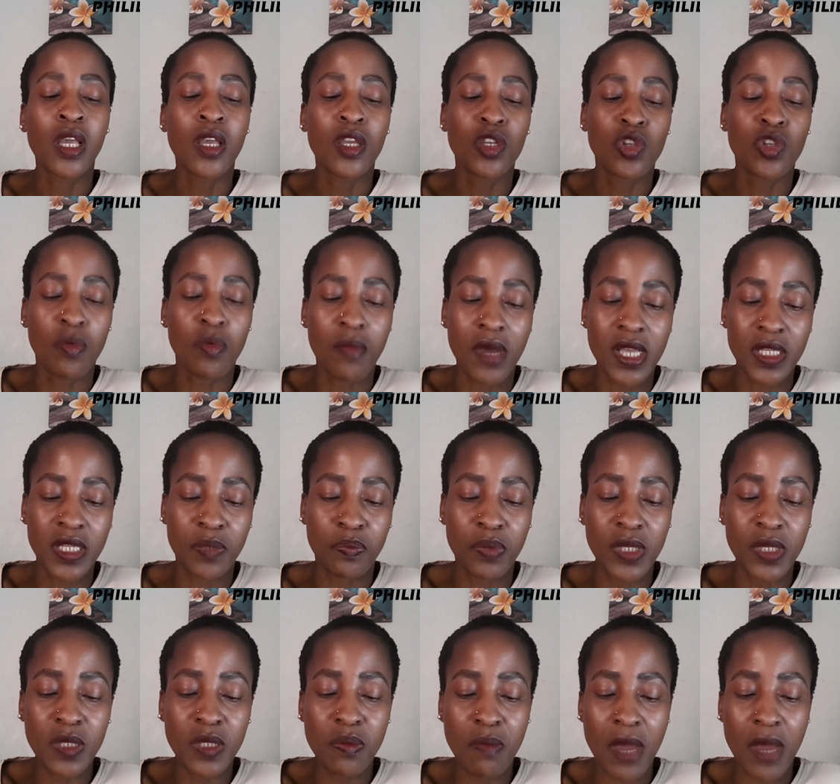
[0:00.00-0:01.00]
You must
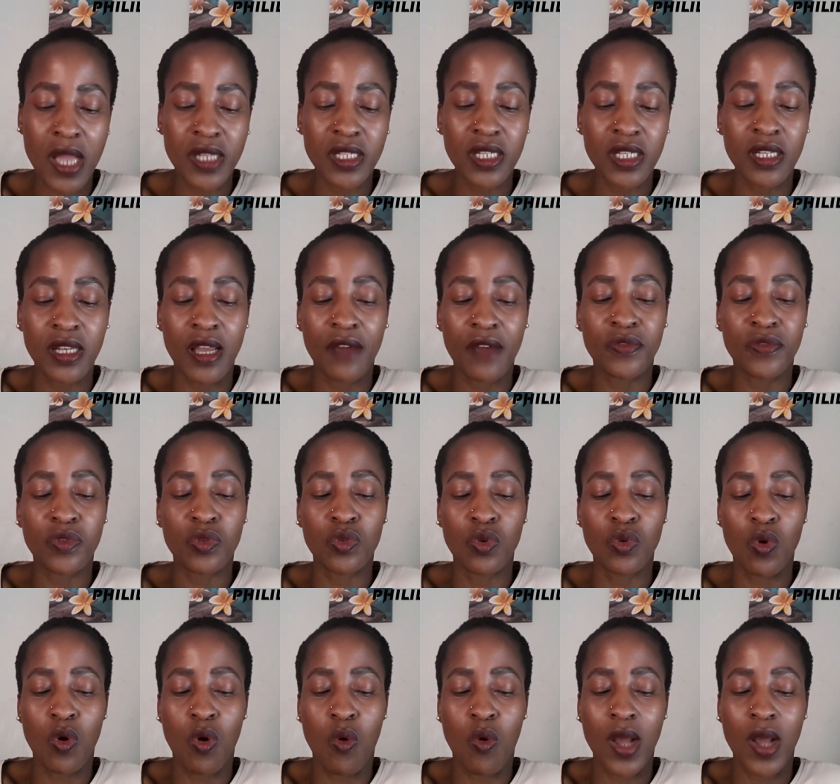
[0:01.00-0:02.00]
be smart enough to
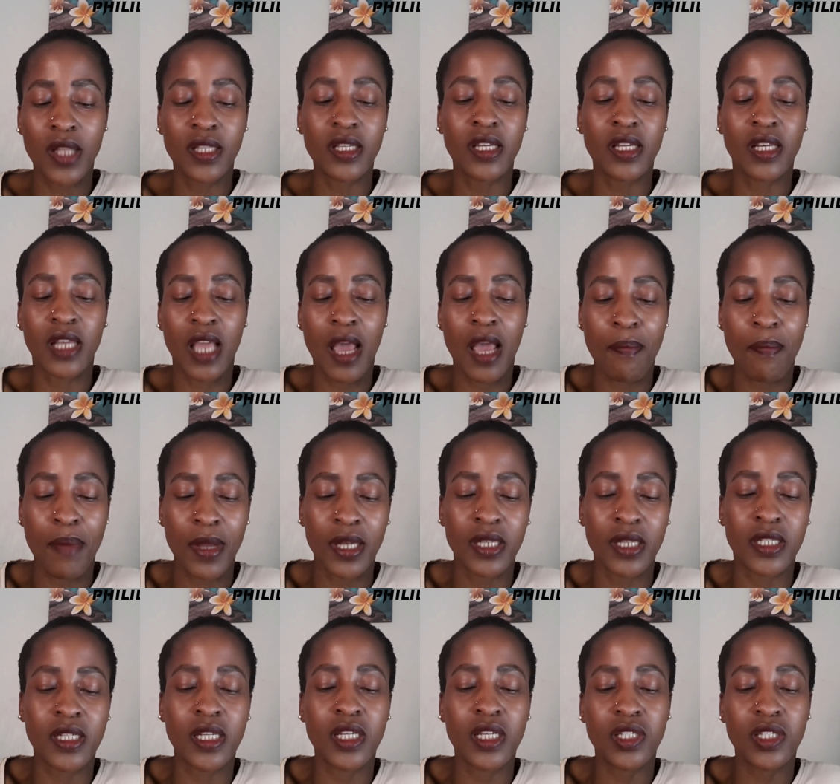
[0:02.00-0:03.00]
know what
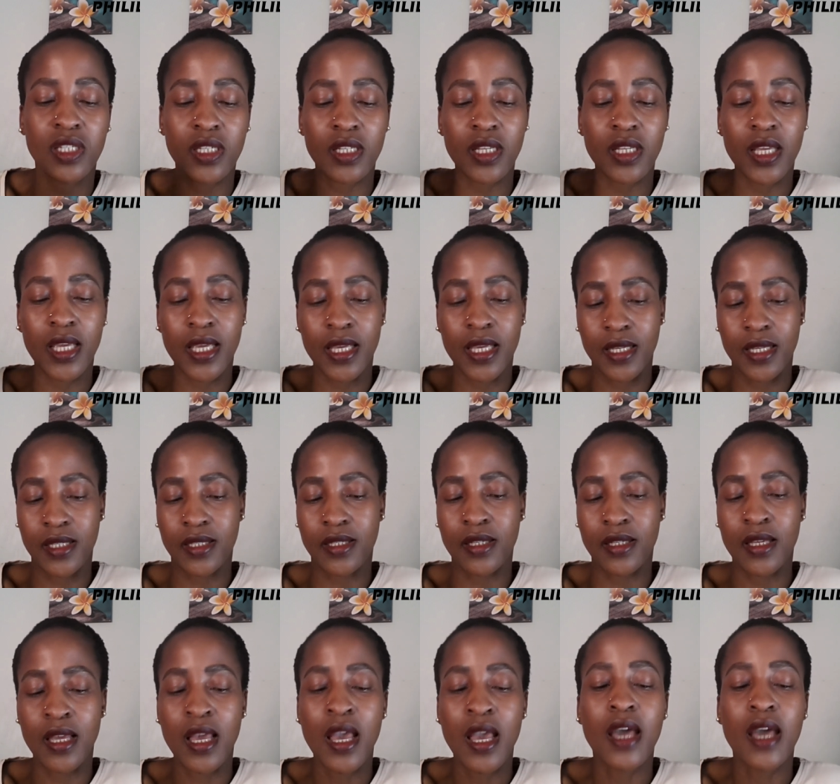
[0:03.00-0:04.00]
rehabilitation is.
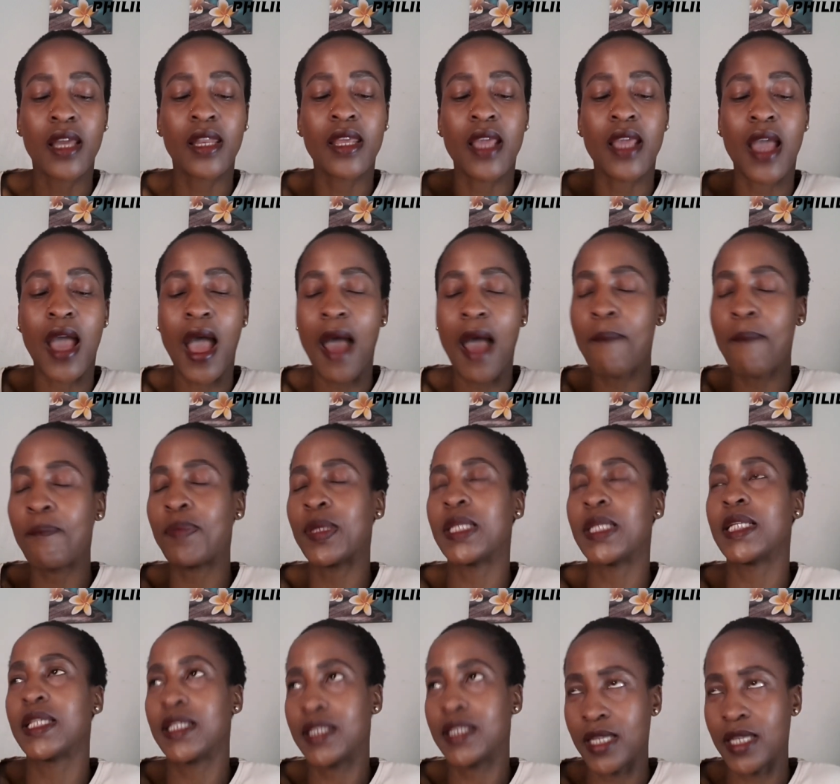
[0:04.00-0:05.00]

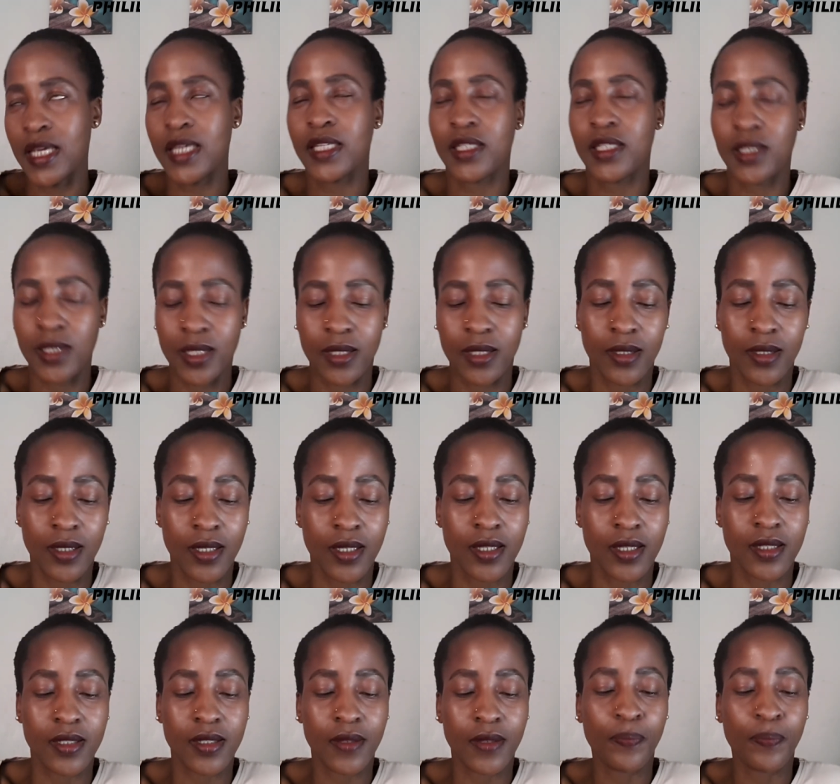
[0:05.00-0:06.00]
Rehabilitation
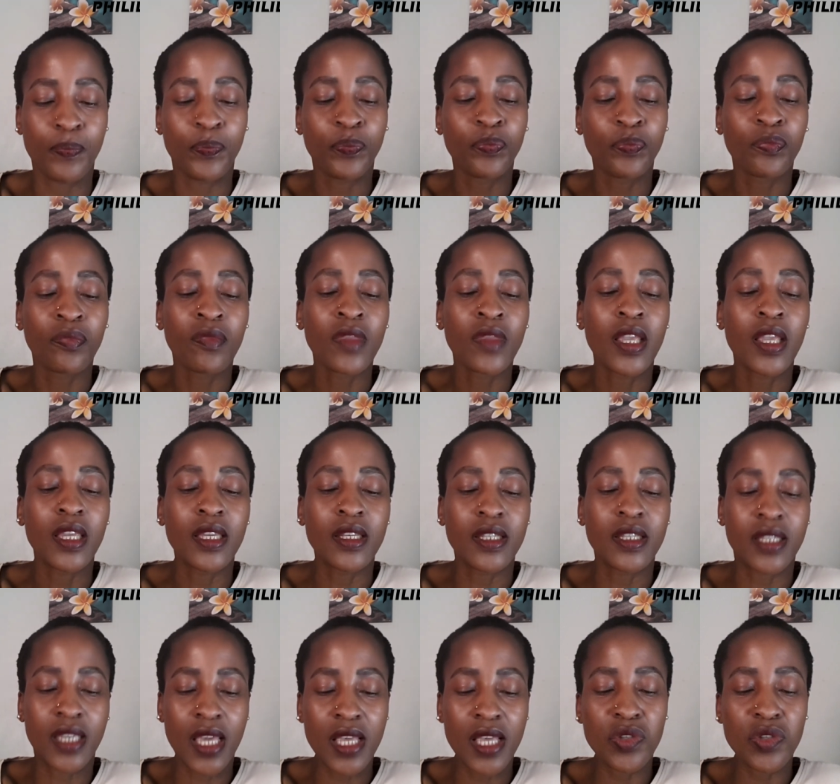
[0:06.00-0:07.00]
is. In
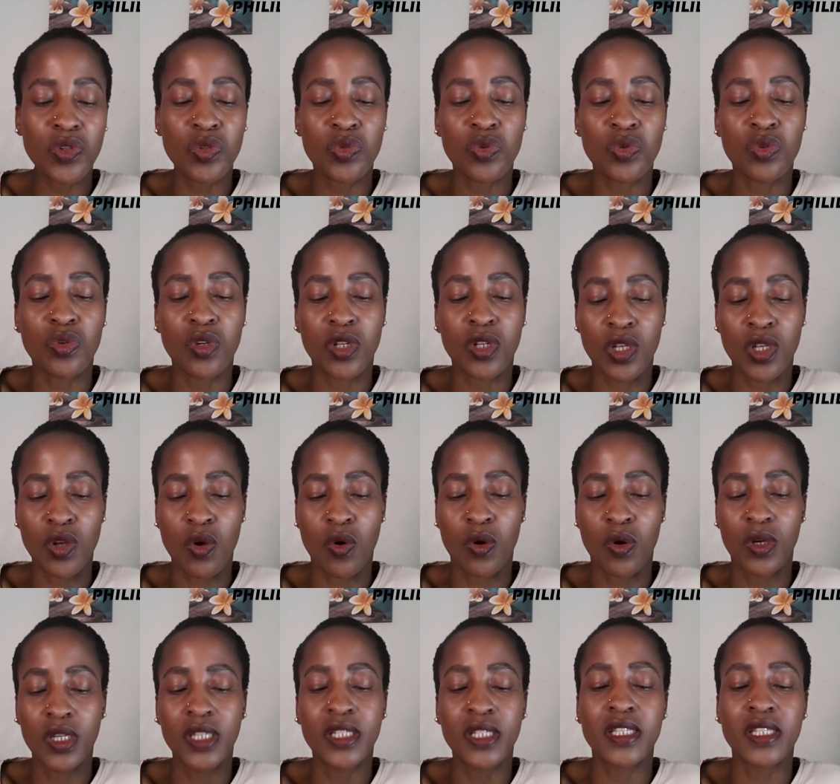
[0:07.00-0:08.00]
case you do not know,
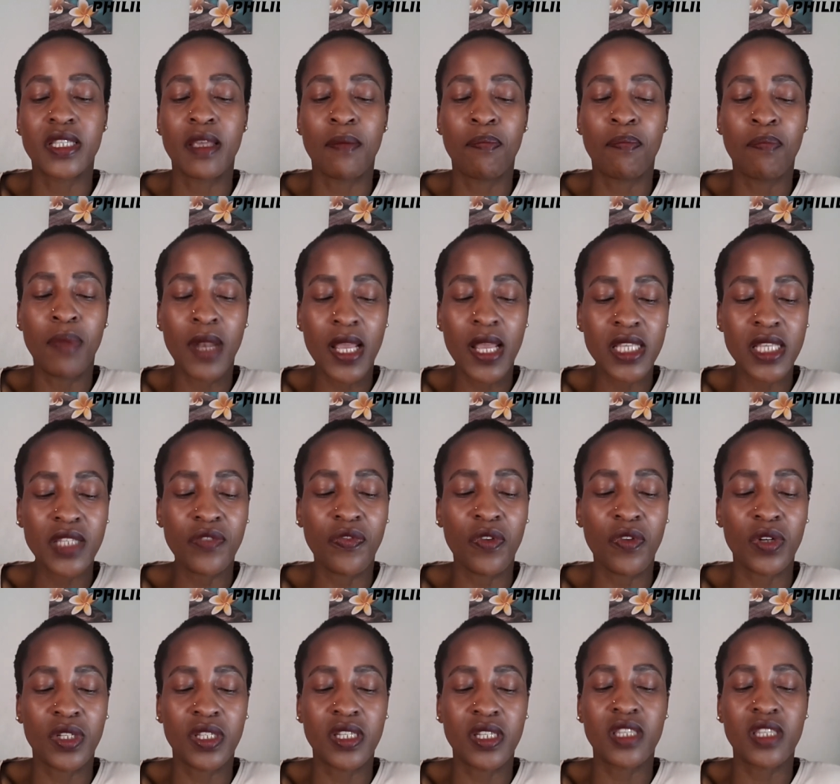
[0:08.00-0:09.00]
it is a place
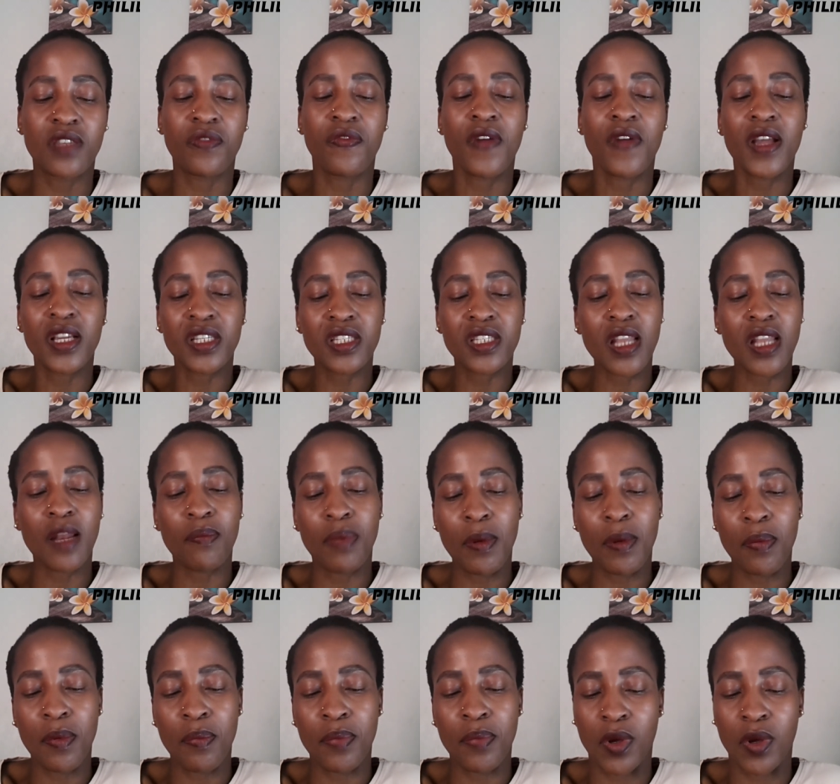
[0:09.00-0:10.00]
for dysfunctional
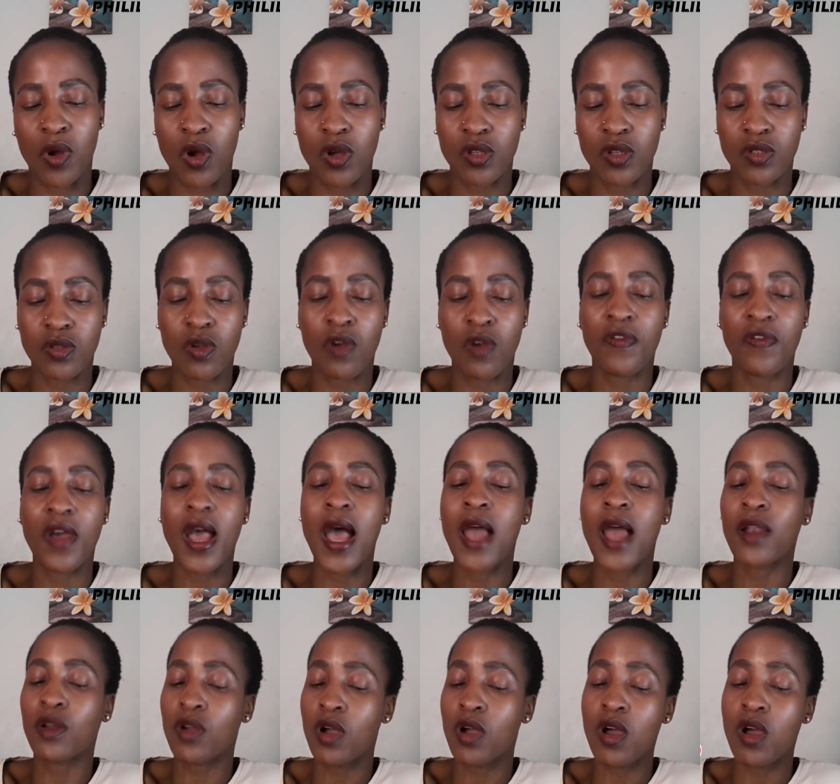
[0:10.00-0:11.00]
people because of
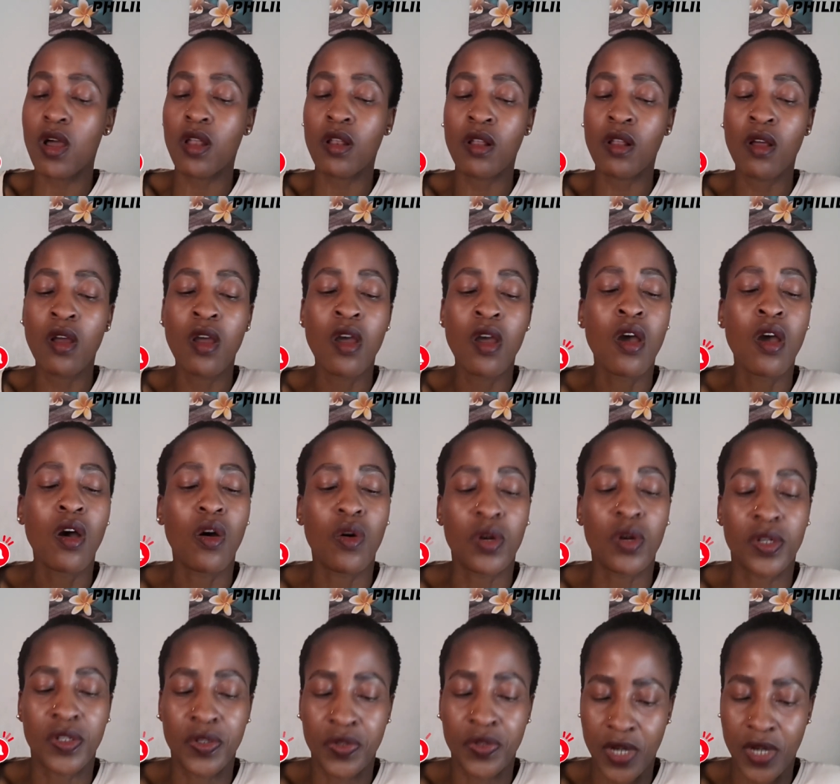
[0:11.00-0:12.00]
alcohol or
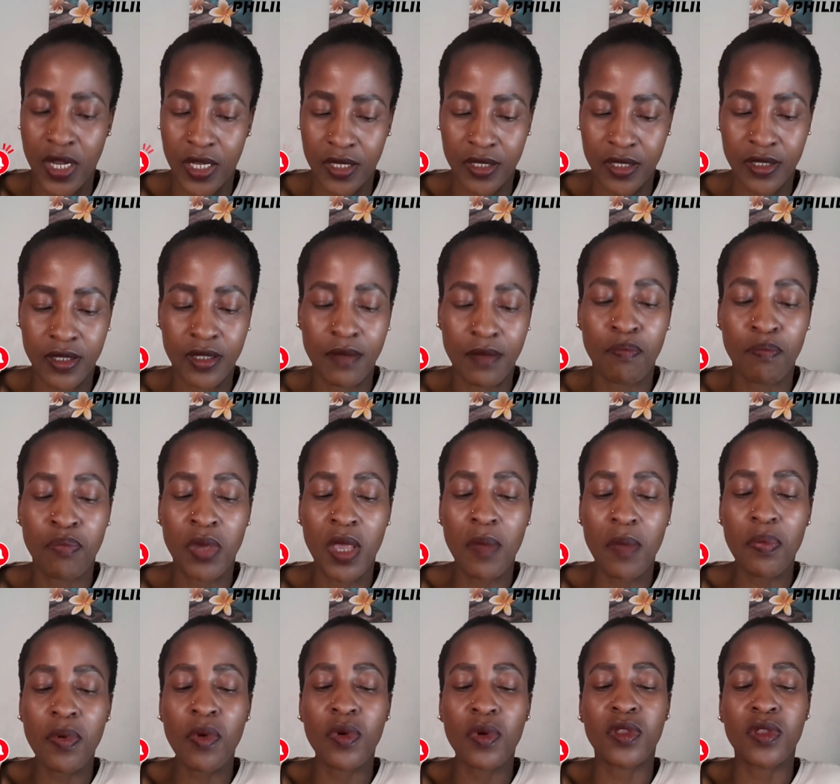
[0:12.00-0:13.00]
drugs
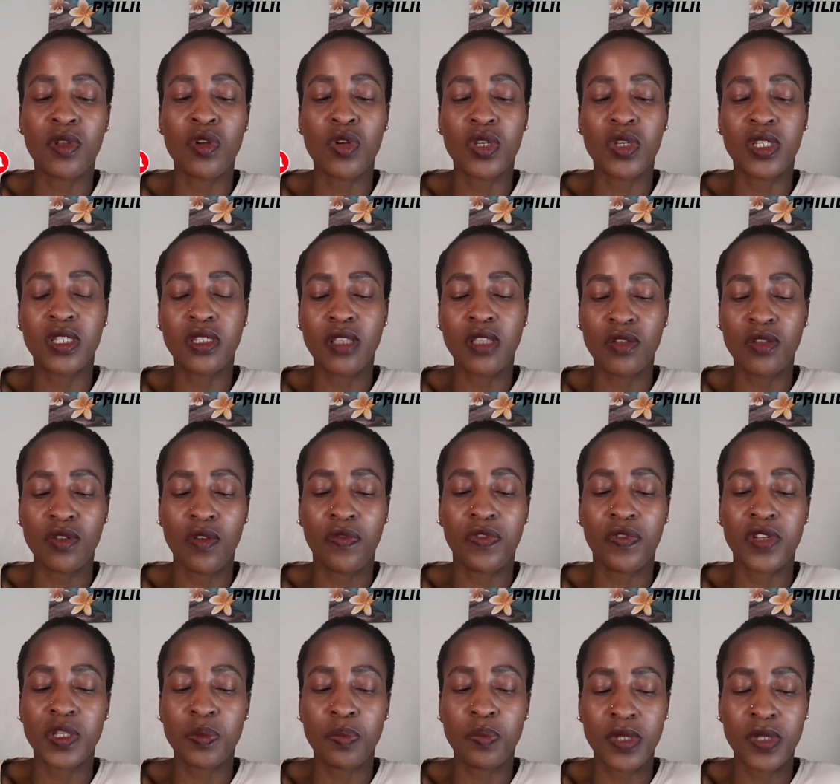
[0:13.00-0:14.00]
people with no sense of
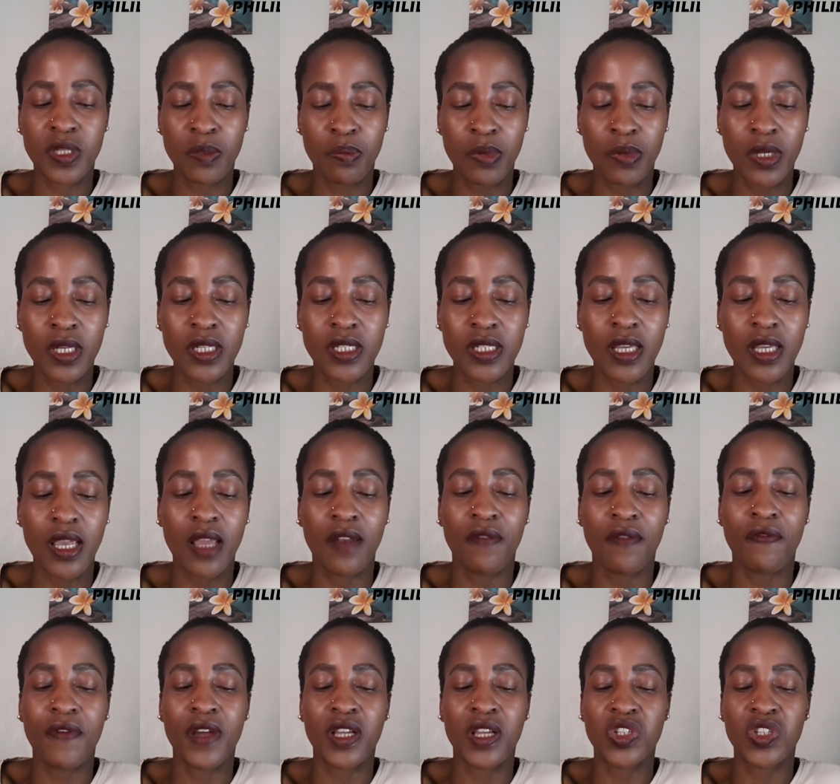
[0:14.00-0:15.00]
responsibility and
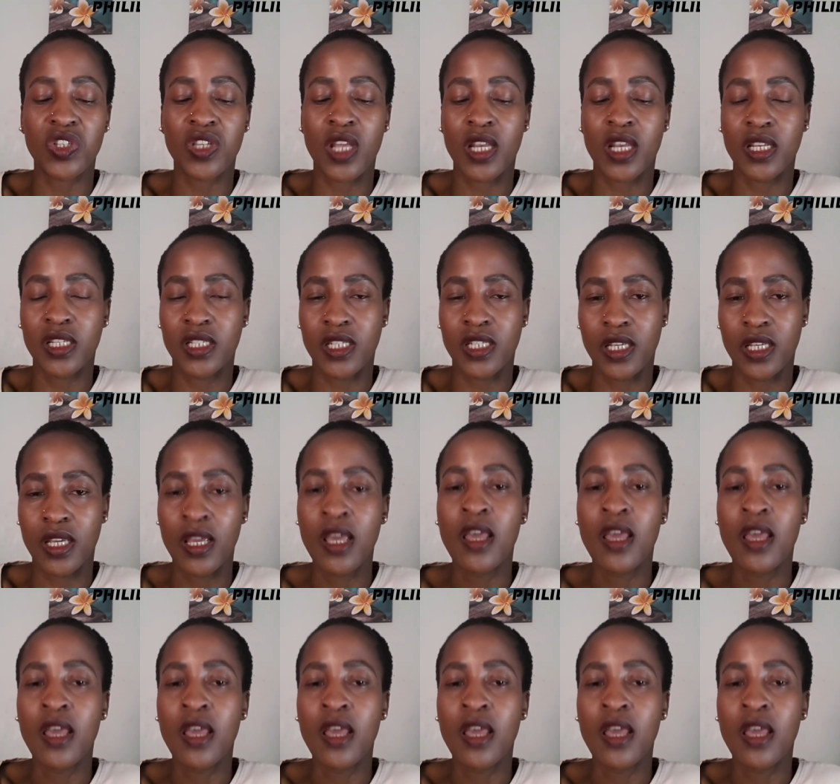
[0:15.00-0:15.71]
functionality,